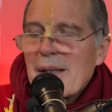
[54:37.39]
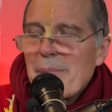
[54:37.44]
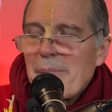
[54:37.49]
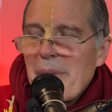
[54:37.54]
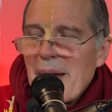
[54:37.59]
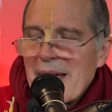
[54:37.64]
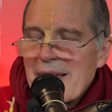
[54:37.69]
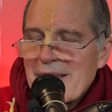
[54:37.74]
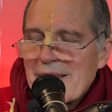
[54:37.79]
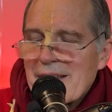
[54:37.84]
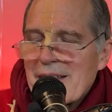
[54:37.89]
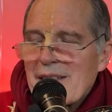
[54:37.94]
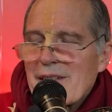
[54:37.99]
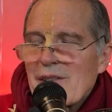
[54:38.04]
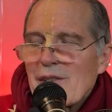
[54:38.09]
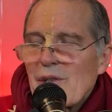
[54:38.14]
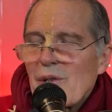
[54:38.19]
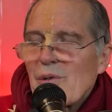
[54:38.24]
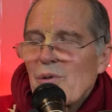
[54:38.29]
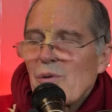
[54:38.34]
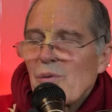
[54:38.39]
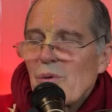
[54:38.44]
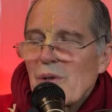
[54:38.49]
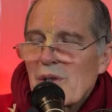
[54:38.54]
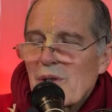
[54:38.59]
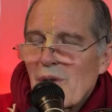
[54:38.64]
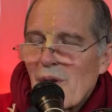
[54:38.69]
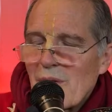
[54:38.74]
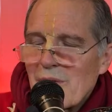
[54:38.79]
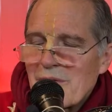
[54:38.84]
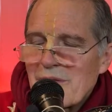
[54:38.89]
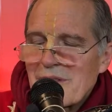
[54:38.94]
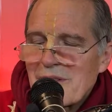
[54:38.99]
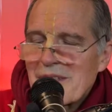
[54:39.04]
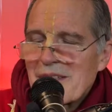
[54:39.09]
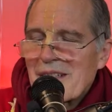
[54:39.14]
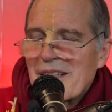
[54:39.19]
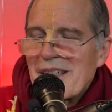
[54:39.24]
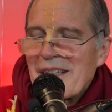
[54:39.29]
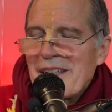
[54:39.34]
The best is you do it
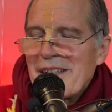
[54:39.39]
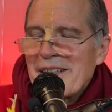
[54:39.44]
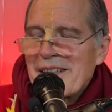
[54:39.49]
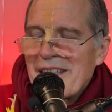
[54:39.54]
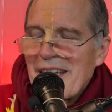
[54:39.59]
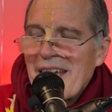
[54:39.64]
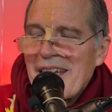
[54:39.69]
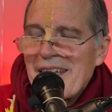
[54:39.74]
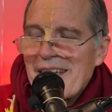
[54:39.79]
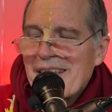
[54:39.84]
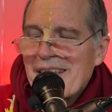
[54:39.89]
constantly, day